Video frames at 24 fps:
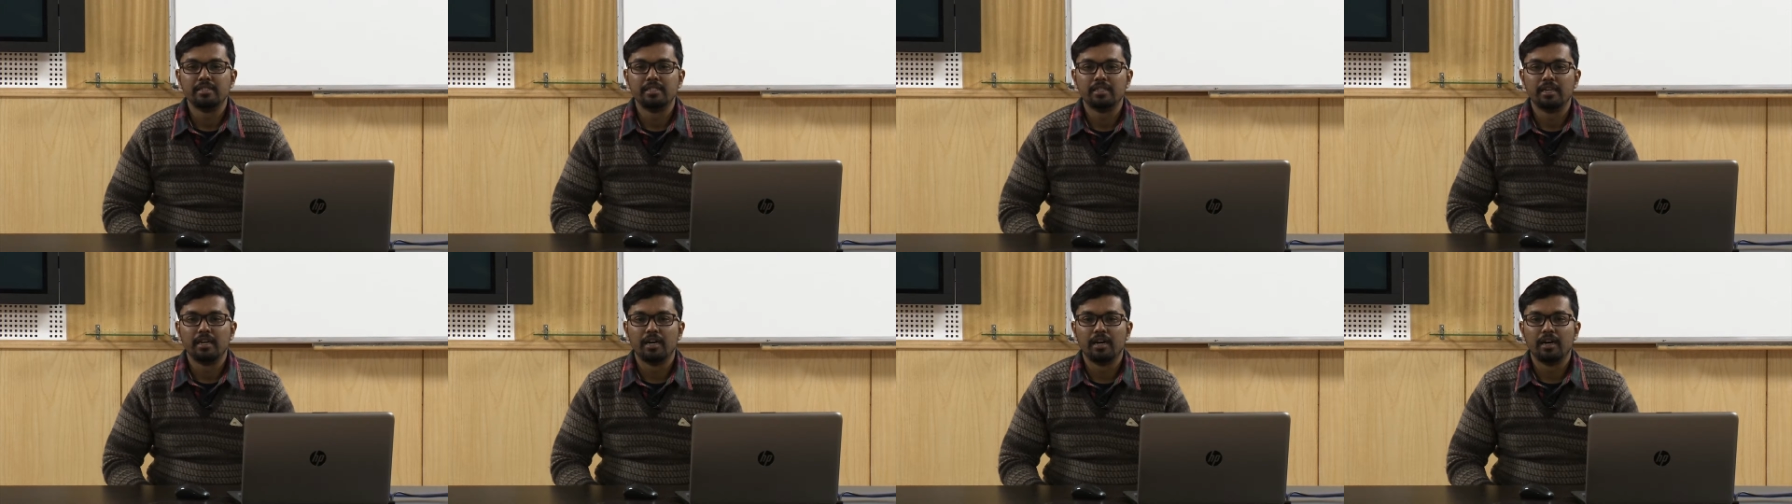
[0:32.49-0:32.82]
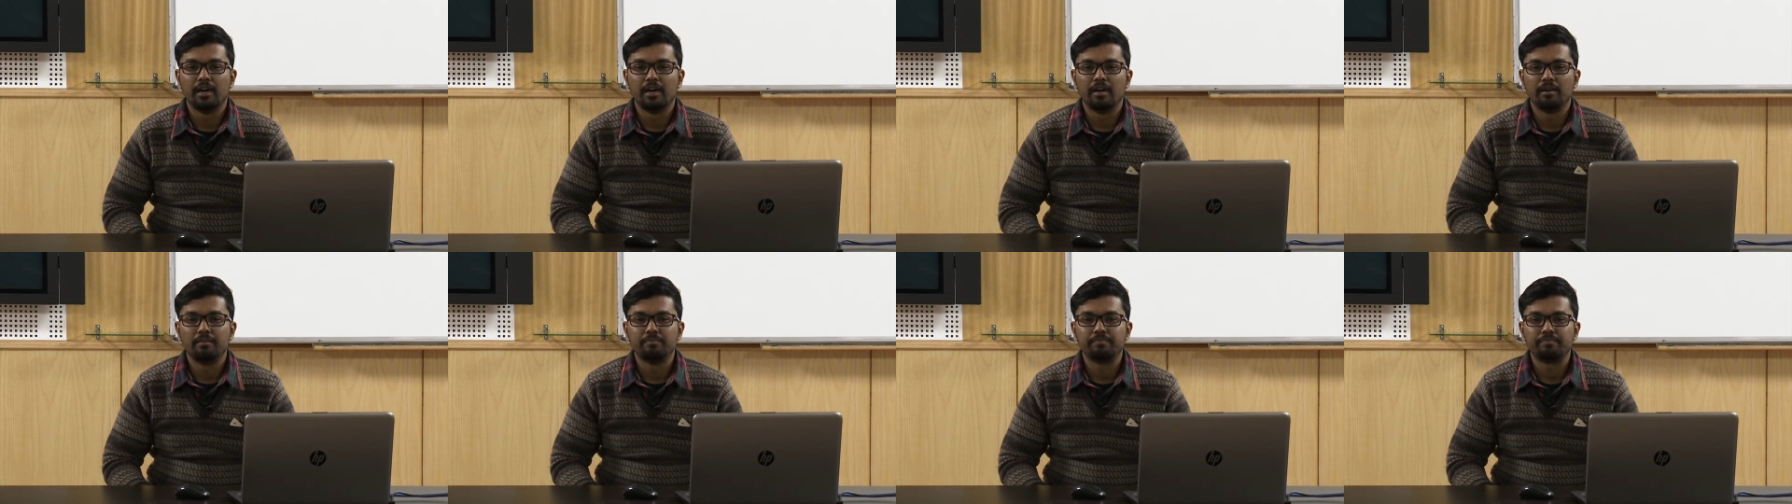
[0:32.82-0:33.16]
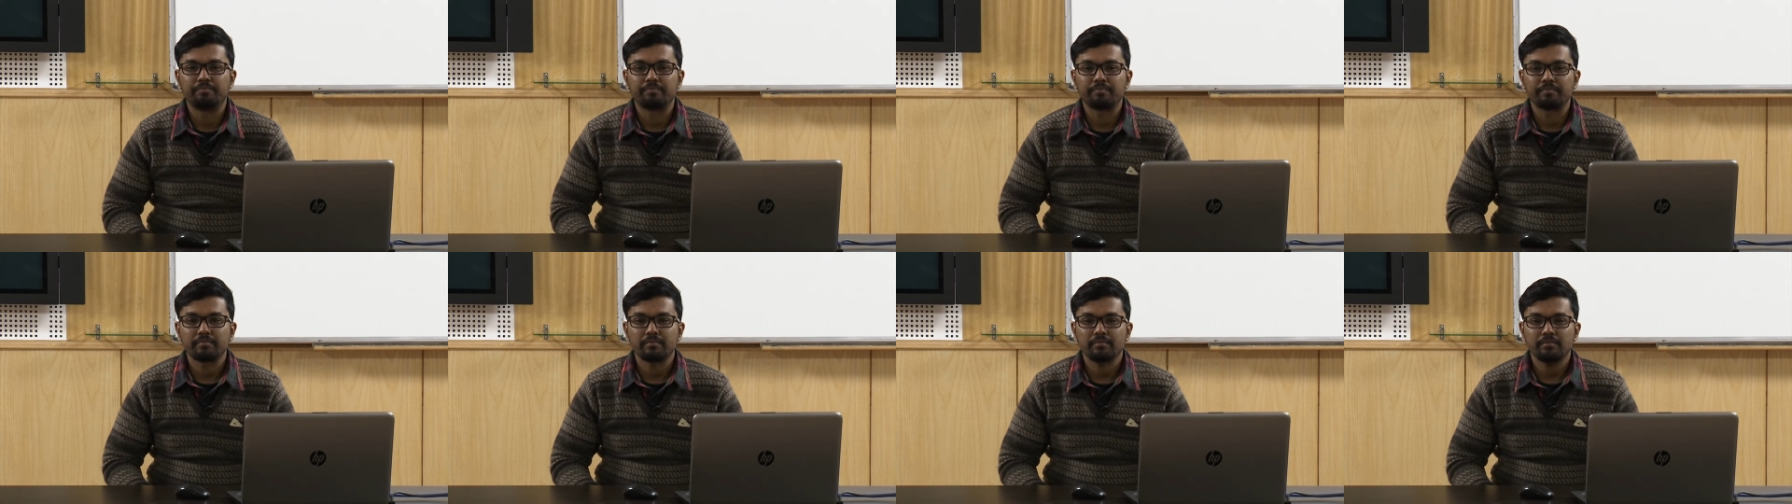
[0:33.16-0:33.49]

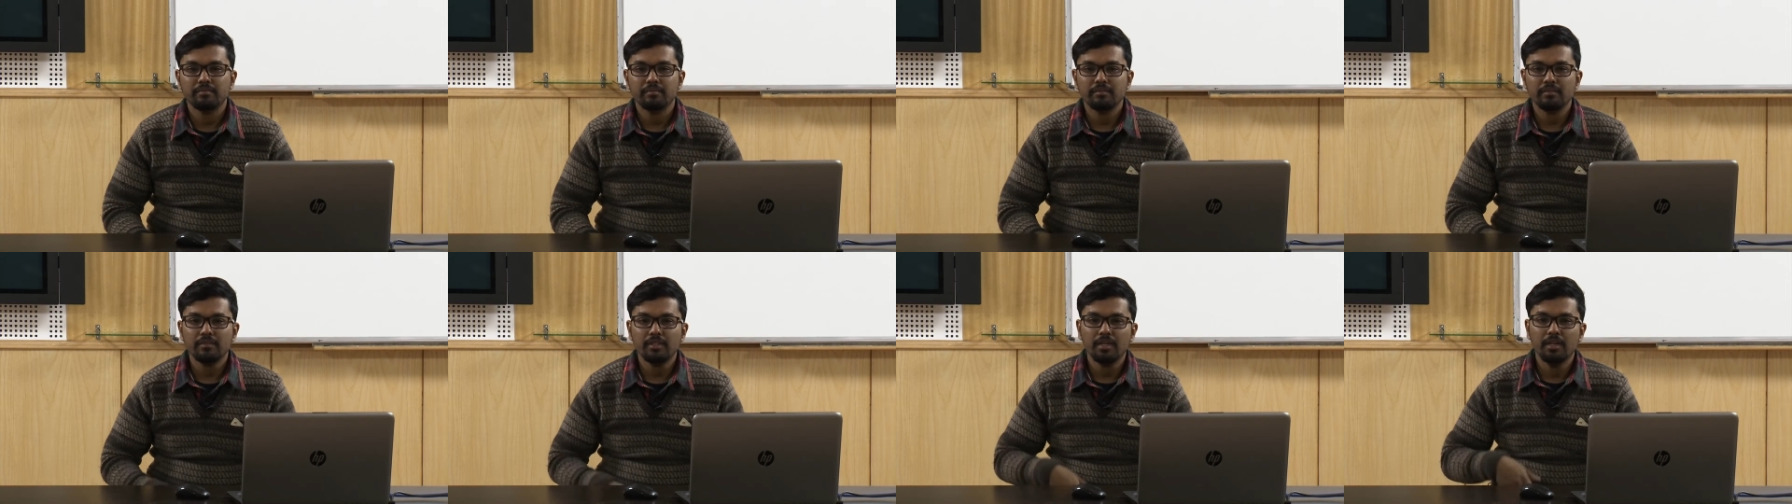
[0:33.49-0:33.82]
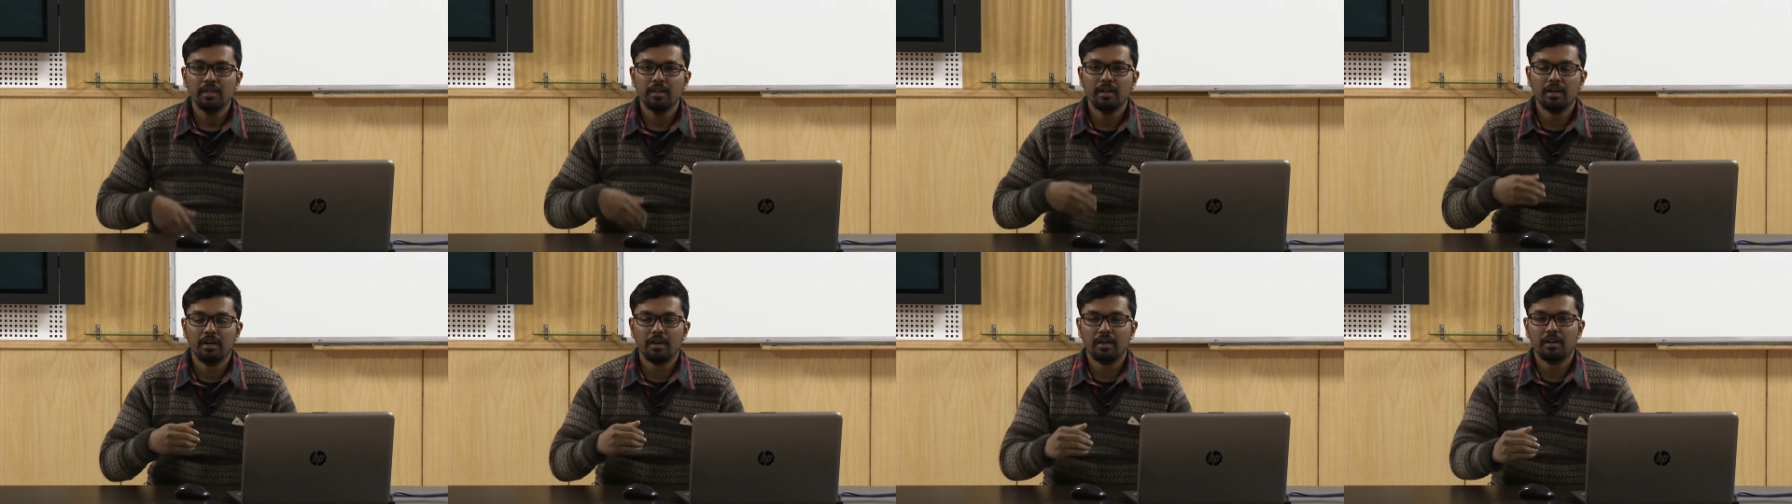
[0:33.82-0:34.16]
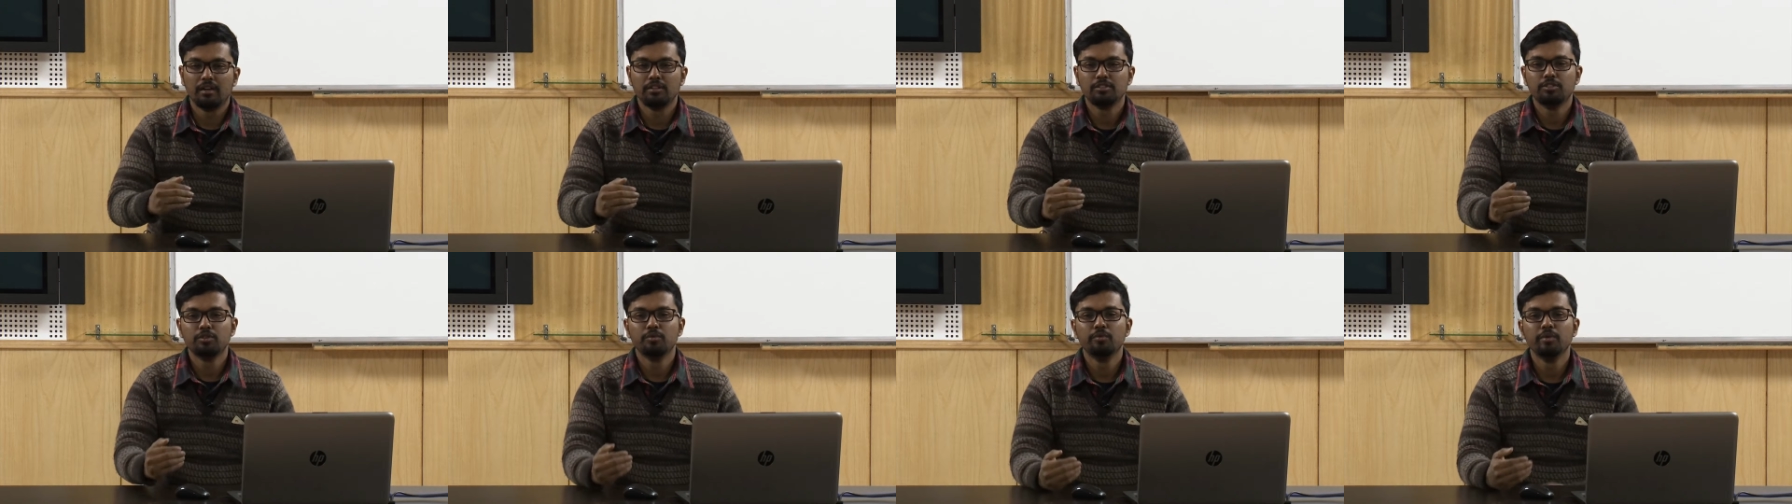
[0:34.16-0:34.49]

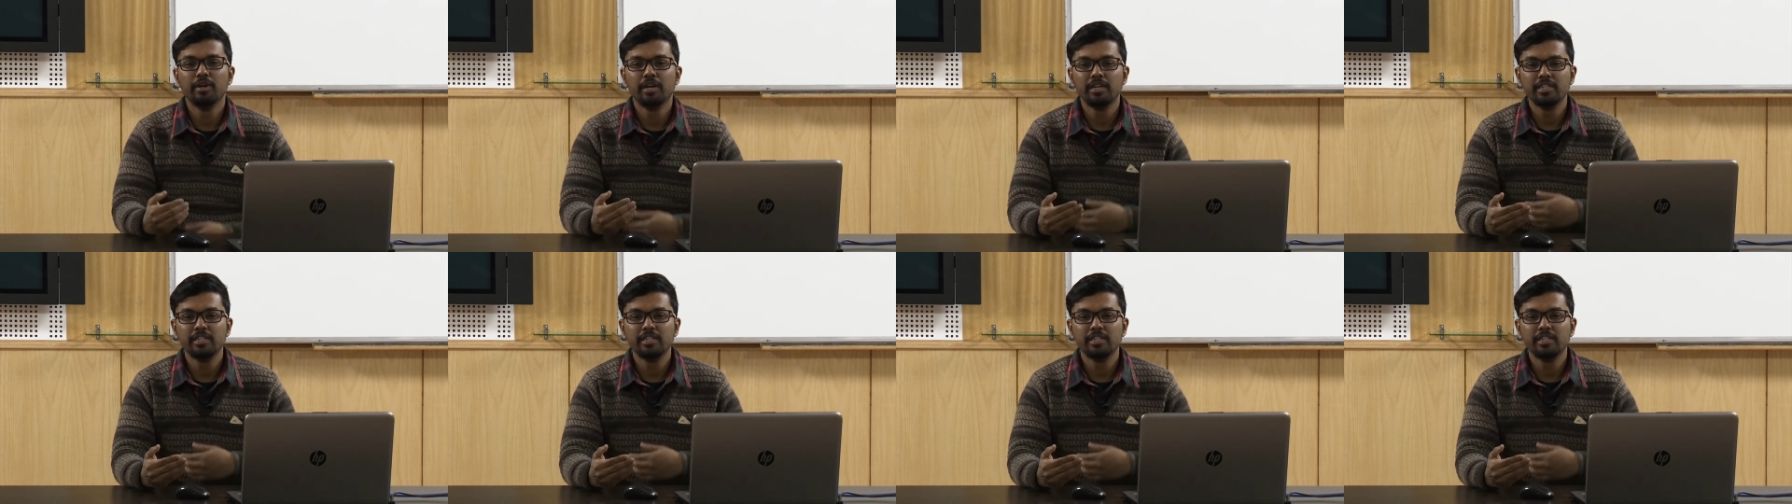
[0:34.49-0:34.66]
so we